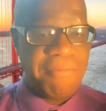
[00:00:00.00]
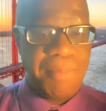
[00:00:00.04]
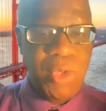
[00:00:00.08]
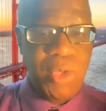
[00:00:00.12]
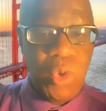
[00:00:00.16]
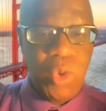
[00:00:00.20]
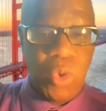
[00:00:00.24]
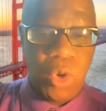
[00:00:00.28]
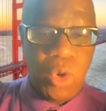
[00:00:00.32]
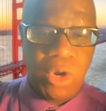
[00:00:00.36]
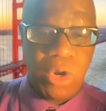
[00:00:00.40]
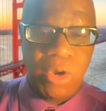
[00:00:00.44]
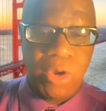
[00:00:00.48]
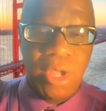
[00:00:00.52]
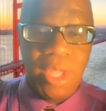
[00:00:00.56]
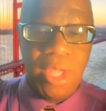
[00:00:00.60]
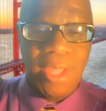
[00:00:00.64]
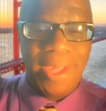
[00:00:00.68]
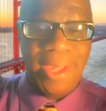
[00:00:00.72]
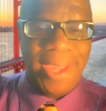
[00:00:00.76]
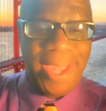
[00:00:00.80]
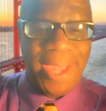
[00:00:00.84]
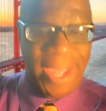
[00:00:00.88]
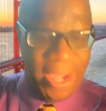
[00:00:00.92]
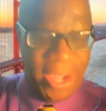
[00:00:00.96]
pure
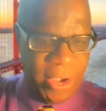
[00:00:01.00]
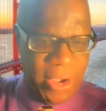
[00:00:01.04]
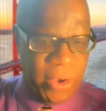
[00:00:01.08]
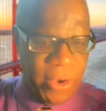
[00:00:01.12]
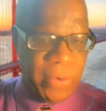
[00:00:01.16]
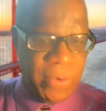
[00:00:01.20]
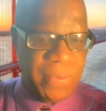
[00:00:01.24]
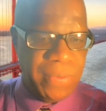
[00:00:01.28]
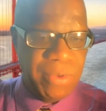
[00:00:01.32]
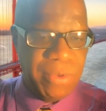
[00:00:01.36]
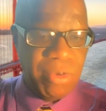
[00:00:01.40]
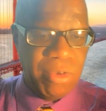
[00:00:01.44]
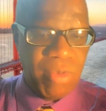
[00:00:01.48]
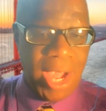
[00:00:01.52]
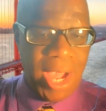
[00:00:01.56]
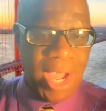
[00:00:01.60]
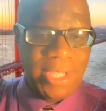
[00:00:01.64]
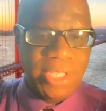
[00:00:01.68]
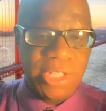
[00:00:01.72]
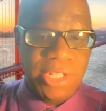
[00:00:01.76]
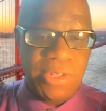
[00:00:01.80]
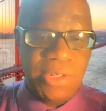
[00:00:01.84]
air, right?